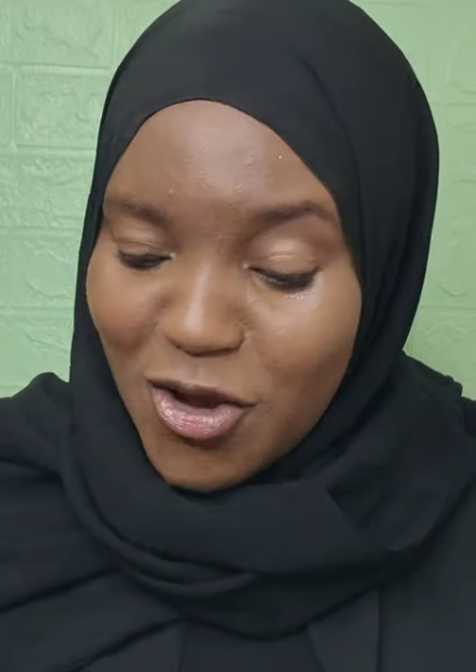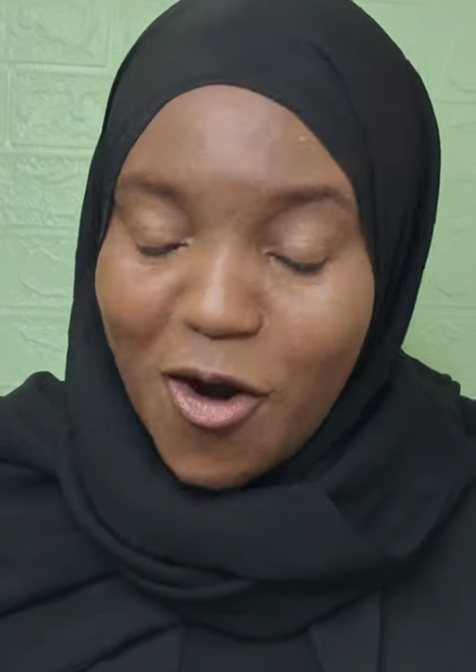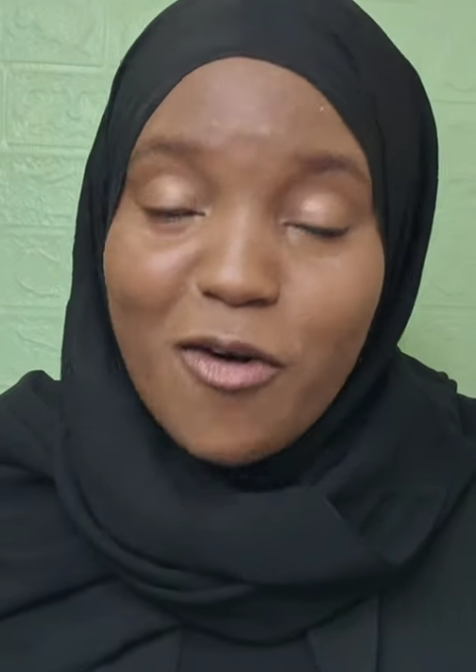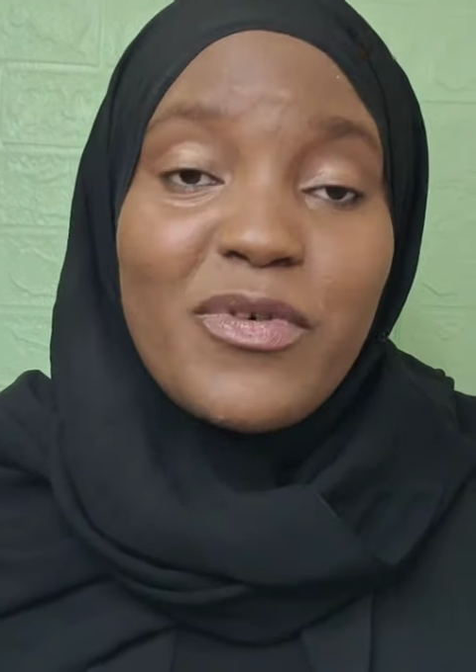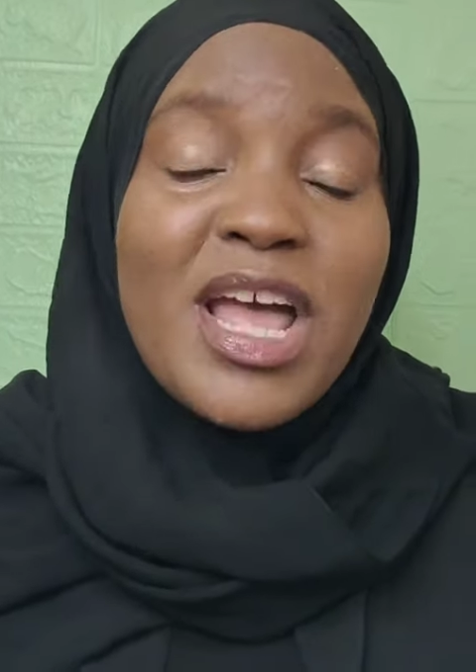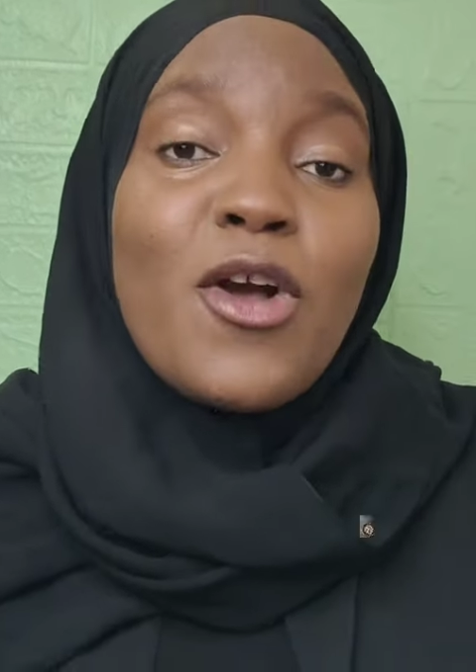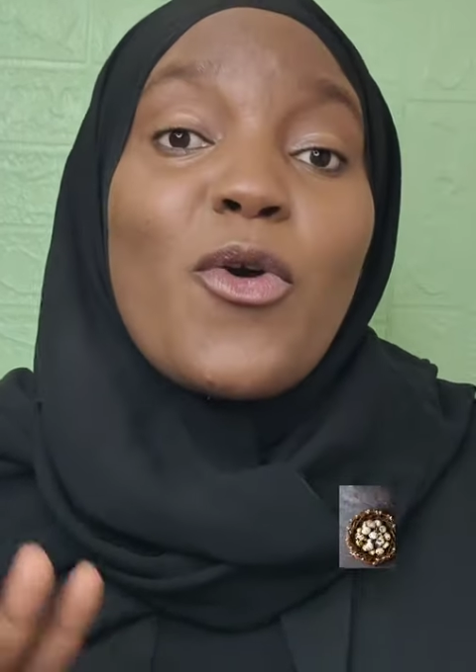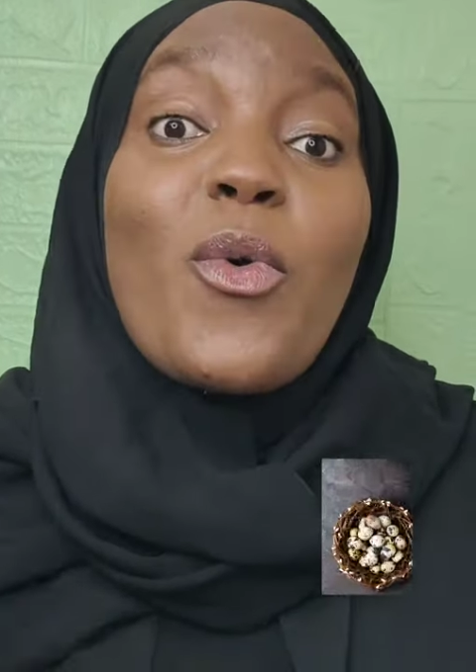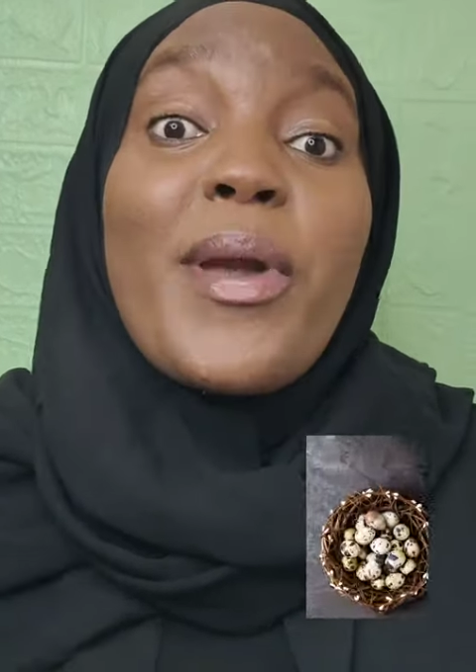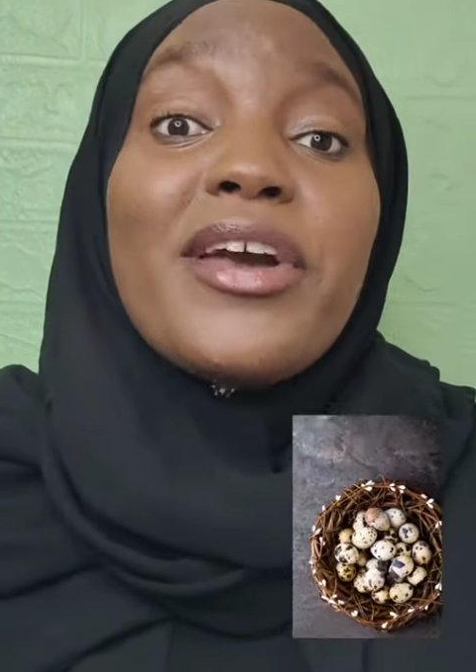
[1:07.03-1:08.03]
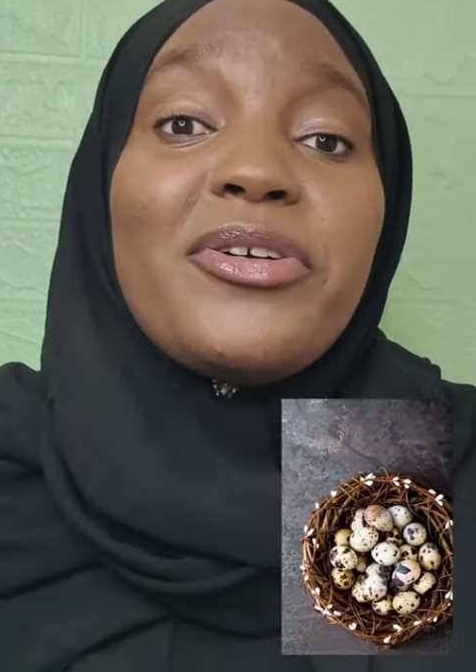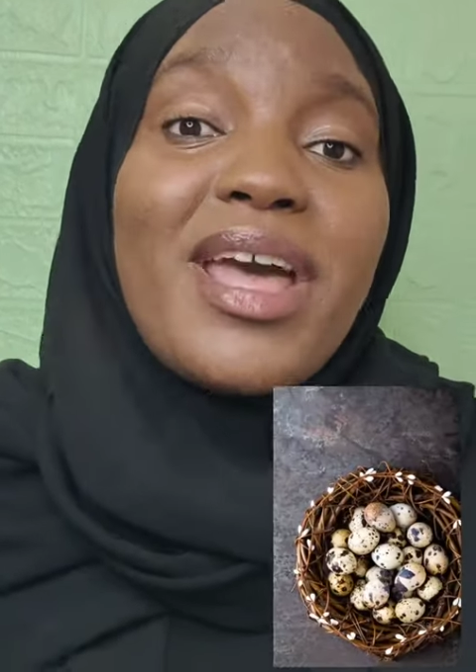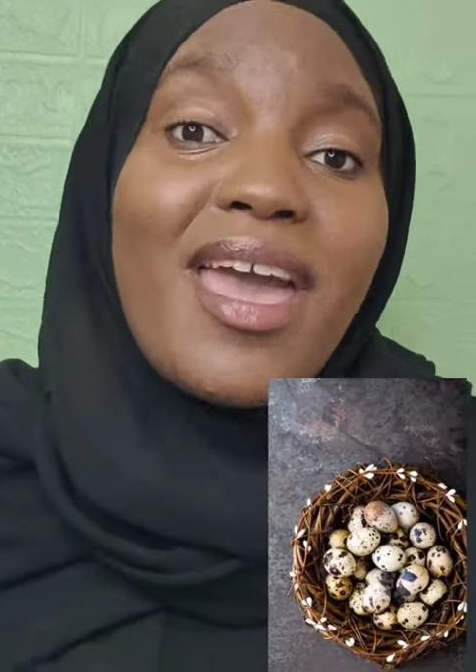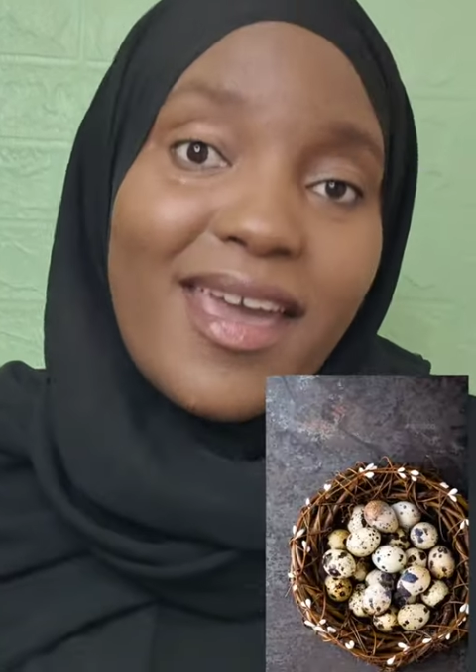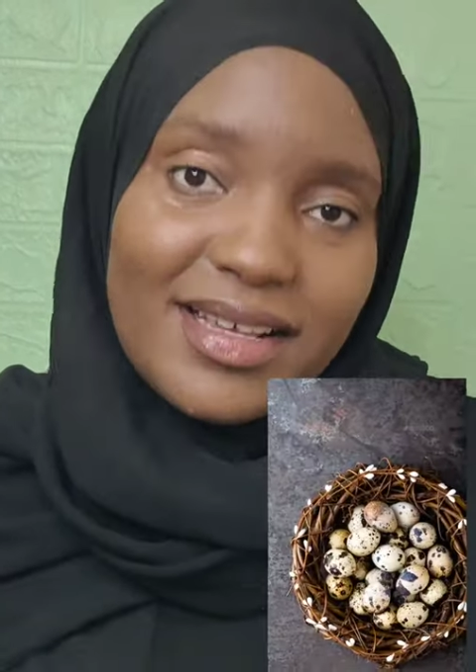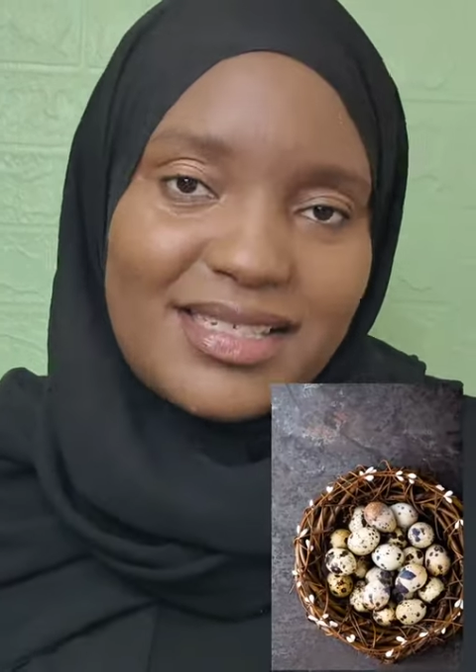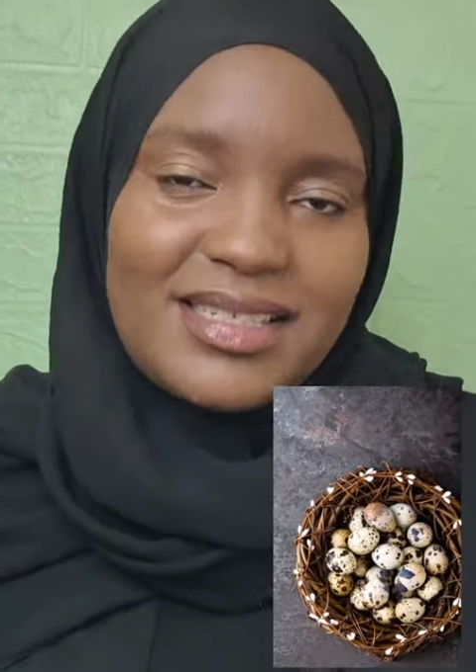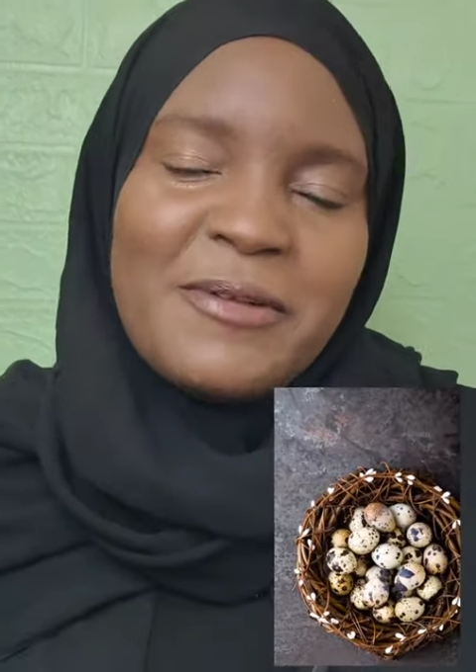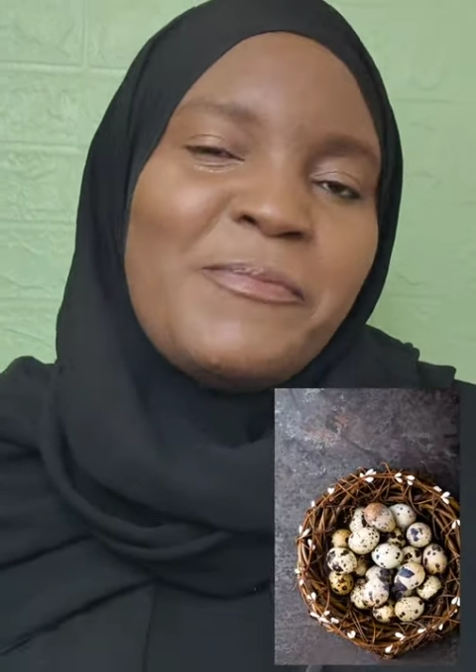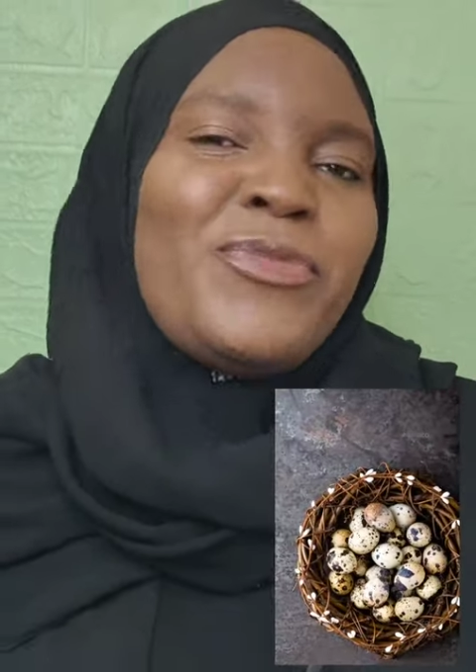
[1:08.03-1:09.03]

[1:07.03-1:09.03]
of quail eggs.